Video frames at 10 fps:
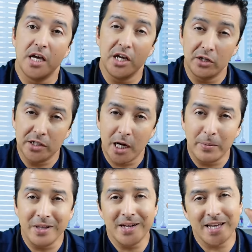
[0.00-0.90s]

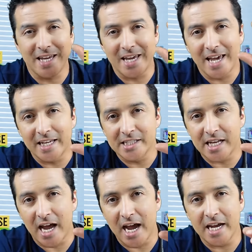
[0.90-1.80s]
irritability,
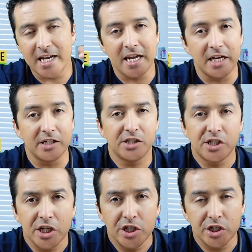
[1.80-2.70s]
anxiety,
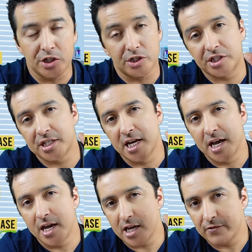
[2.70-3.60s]
seizures,
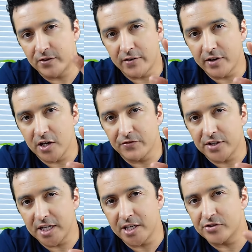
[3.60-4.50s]
if you have any of
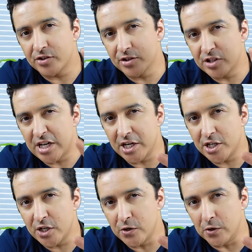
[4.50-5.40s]
these, stay
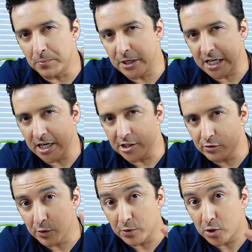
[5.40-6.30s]
tuned
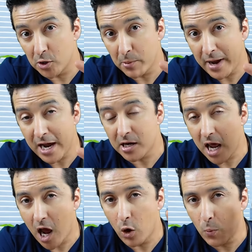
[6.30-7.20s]
because we will talk about
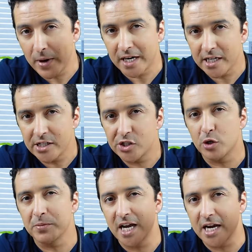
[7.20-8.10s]
how
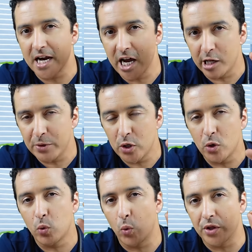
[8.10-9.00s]
magnesium can help
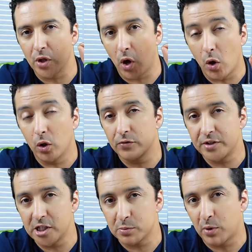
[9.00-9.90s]
you with all of
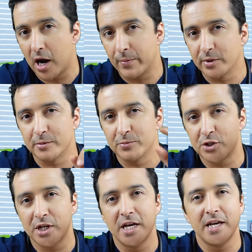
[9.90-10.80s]
these
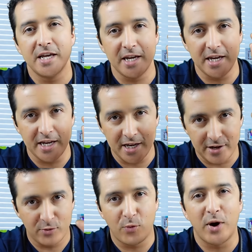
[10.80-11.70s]
problems
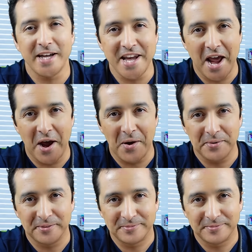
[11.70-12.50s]
right now.